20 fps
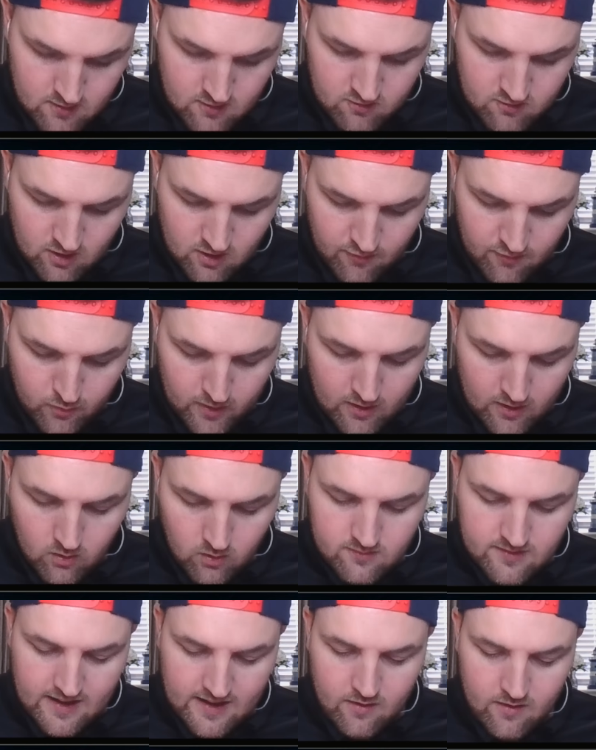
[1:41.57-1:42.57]
So if we
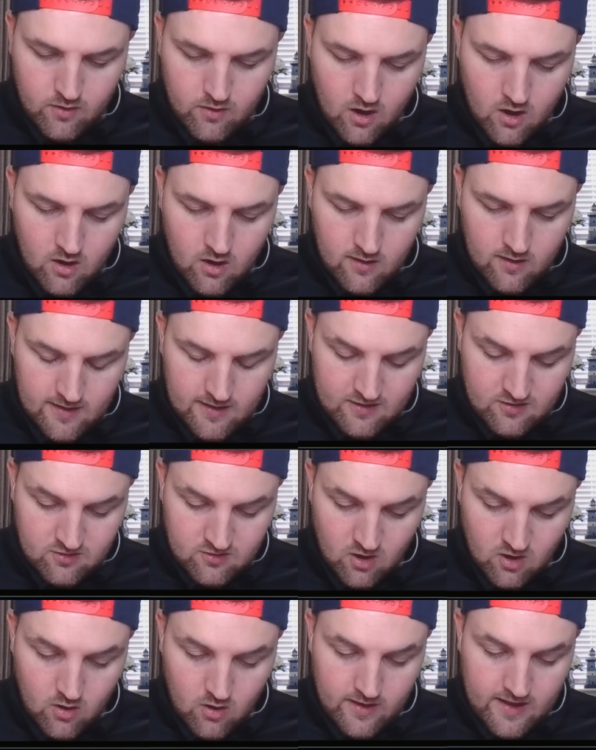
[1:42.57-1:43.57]
look down our
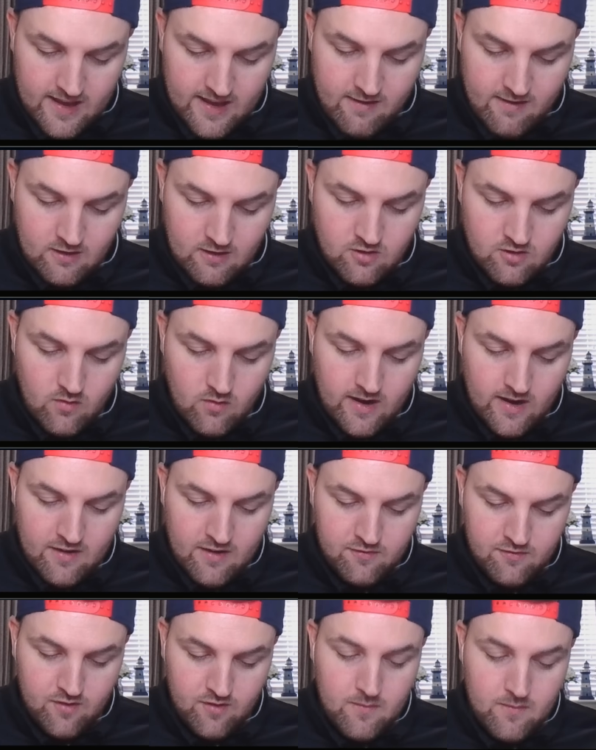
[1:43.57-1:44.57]
list on here, I don't
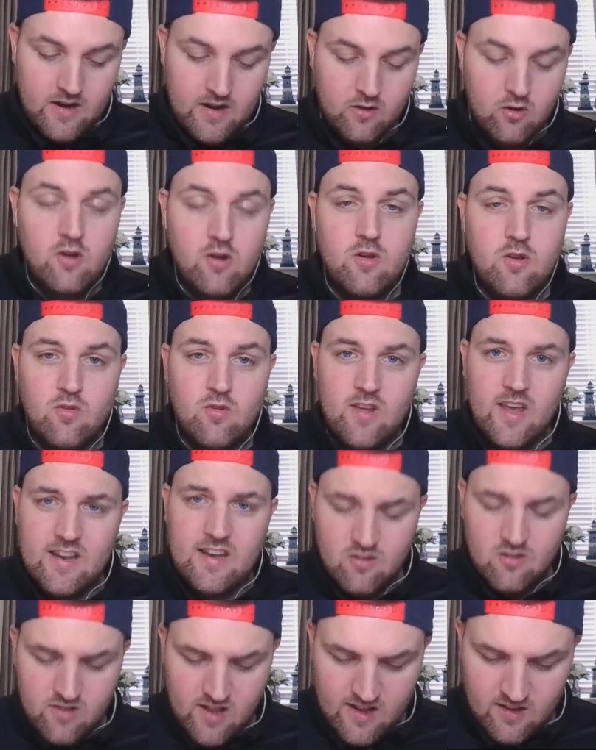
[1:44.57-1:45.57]
have... I mean, I could use
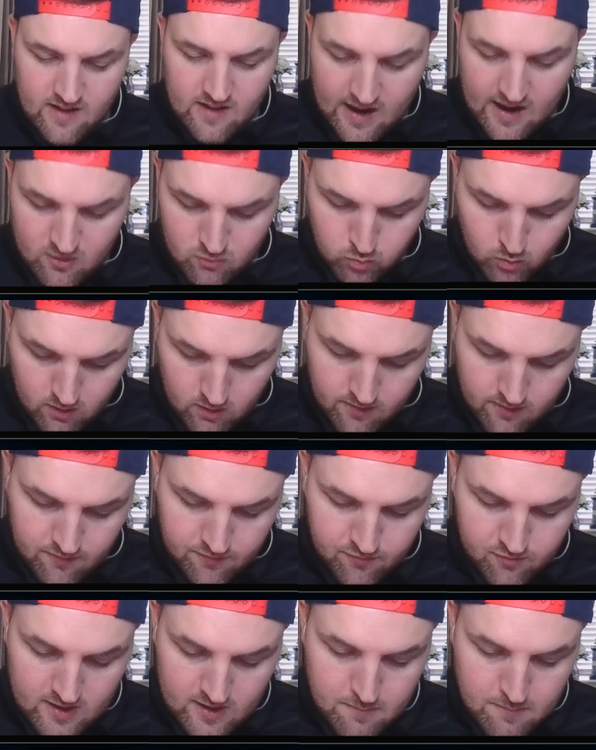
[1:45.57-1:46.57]
Instinct as one of the
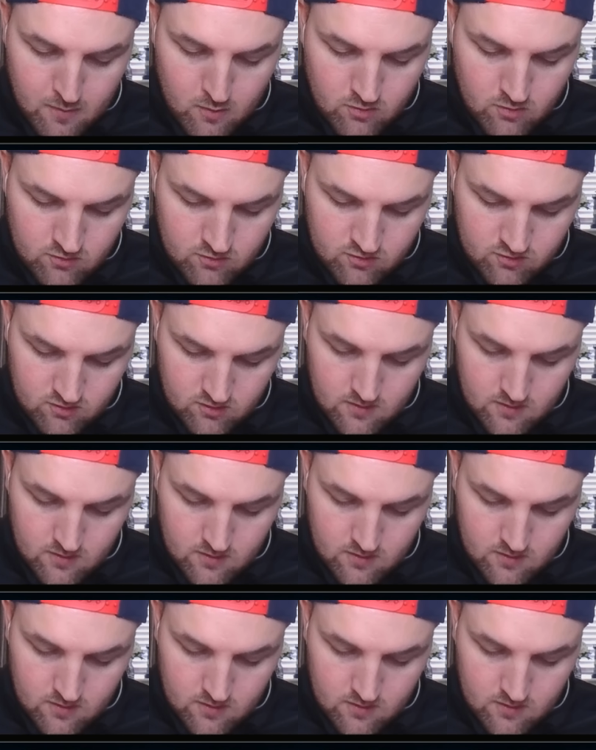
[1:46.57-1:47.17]
free boosts.